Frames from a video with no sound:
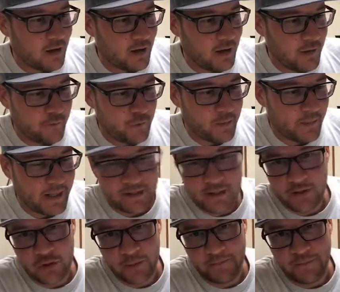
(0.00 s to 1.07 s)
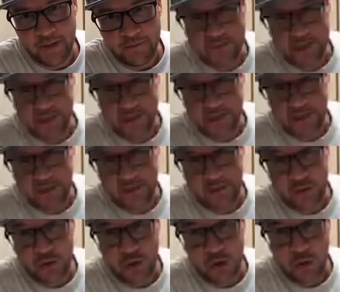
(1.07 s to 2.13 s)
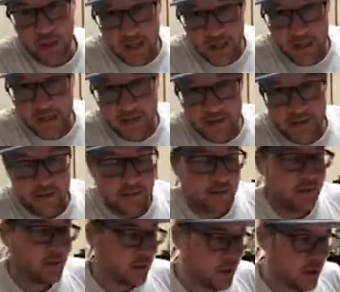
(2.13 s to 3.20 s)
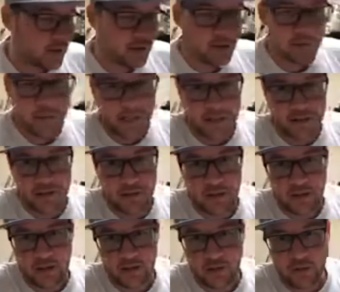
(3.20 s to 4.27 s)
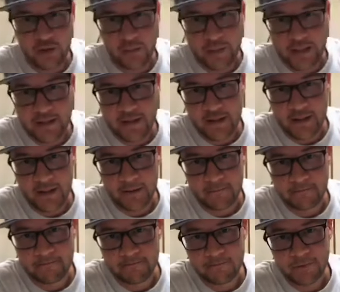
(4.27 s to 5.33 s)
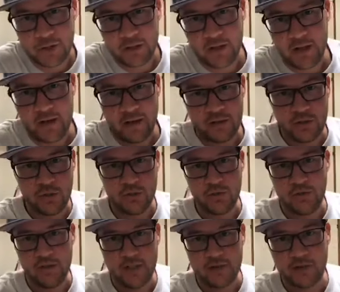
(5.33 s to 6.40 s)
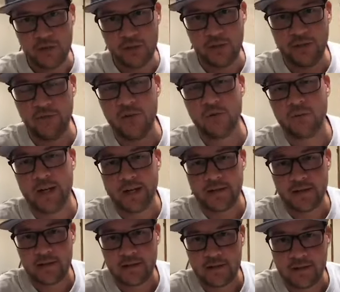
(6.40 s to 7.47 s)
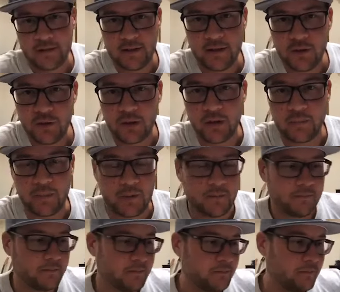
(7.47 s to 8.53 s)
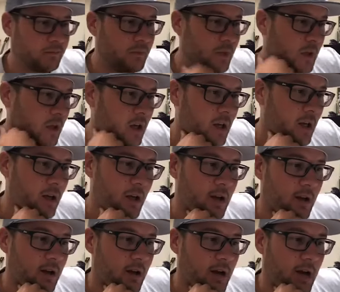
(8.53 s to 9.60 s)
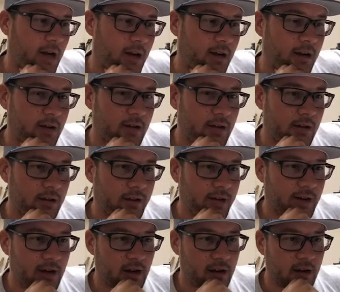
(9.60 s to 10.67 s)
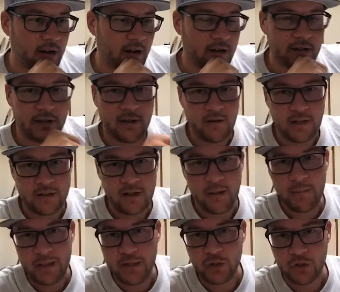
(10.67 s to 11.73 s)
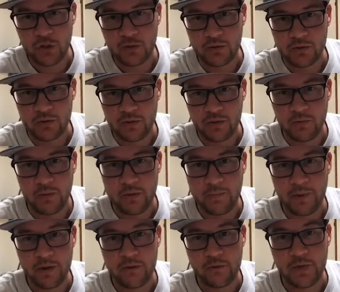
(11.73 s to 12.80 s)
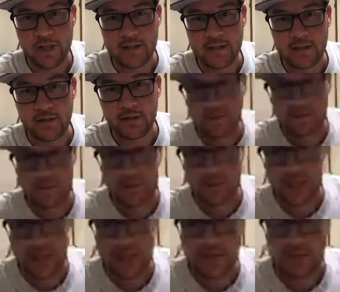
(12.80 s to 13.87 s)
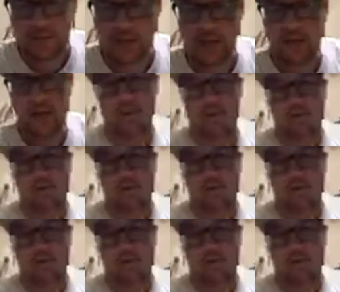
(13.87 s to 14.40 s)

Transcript: If you make the top 50 at the Euro A's, you can't go back to the Euro B's either. So there are these two different races in Europe. And there are some issues with both races today, right now.